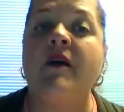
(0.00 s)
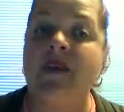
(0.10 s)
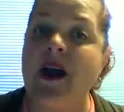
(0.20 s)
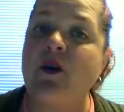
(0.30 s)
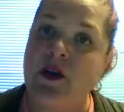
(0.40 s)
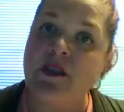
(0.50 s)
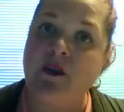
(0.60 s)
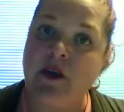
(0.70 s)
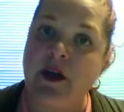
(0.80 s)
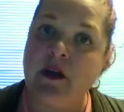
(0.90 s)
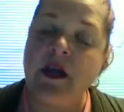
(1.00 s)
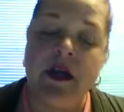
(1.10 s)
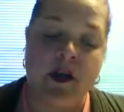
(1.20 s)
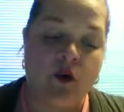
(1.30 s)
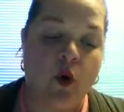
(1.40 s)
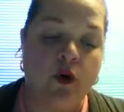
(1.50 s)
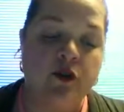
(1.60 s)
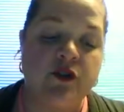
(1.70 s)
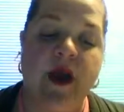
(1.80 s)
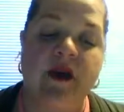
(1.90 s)
of that criteria in order
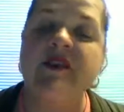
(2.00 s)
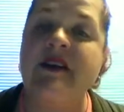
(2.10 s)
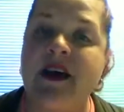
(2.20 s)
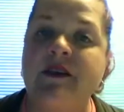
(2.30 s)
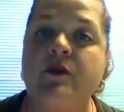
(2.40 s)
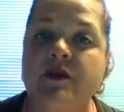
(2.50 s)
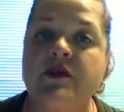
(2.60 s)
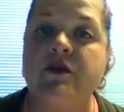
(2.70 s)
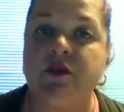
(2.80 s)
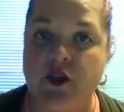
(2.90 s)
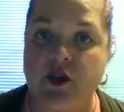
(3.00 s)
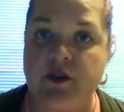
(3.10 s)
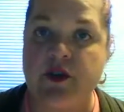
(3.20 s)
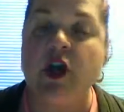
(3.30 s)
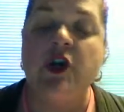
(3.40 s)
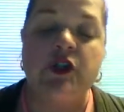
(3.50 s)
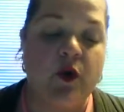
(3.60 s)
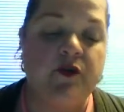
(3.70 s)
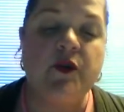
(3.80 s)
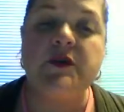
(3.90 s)
to have a diagnosis of SIRS. So if